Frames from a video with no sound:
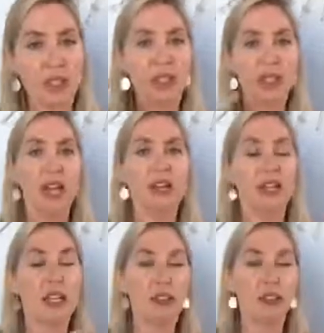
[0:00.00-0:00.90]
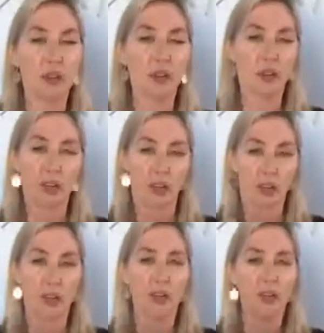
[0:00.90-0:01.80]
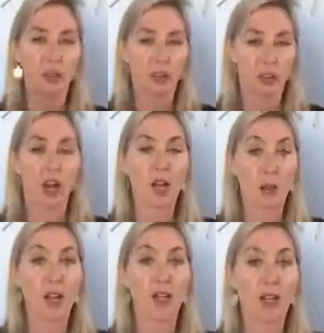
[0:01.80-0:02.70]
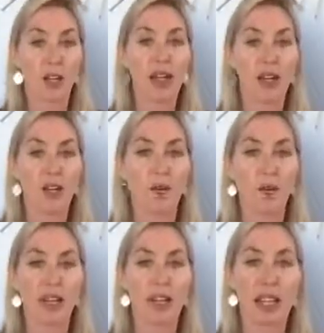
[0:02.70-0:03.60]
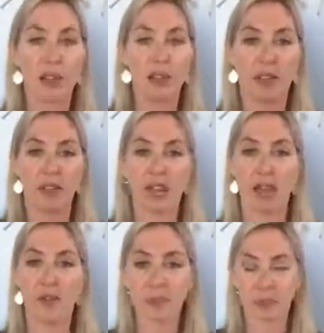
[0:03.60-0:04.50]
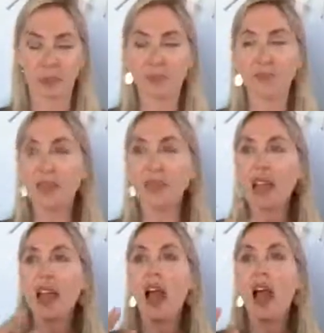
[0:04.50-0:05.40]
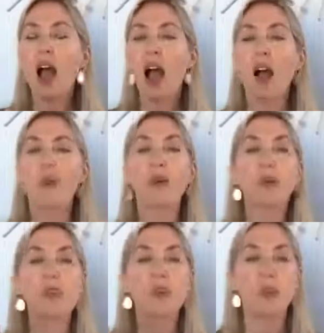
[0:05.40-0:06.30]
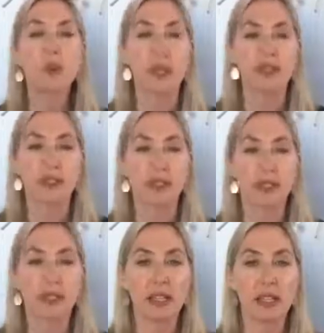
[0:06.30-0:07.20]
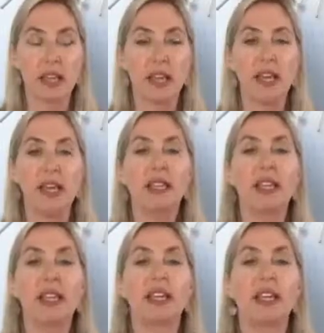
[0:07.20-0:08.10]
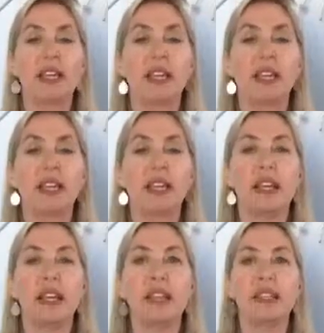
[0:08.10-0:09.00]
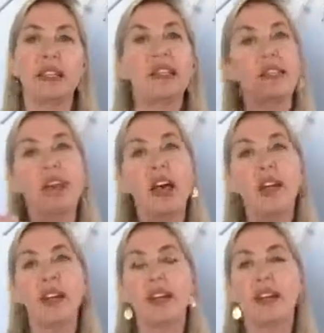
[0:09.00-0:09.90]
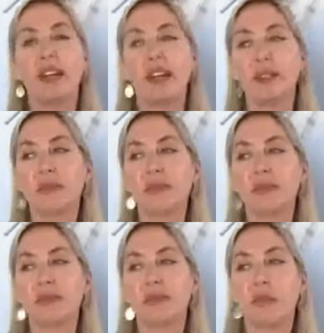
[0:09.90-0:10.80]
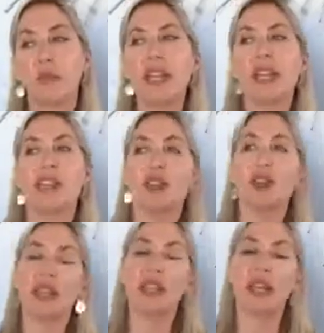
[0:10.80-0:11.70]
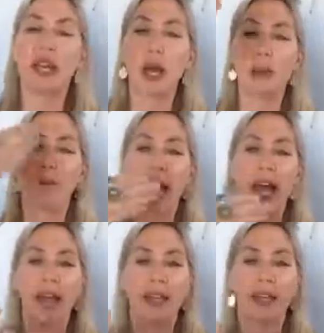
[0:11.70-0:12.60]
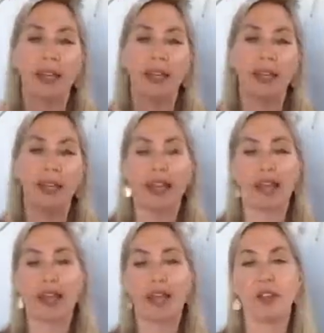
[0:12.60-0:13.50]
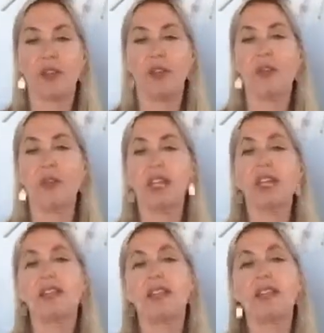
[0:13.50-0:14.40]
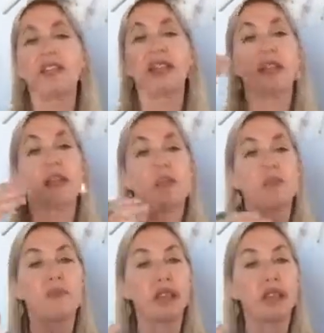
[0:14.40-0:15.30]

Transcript: the idea of eternal return, which you talk about in your book, The Labyrinth of Time, but with a twist. It's not that we eternally come back and repeat the same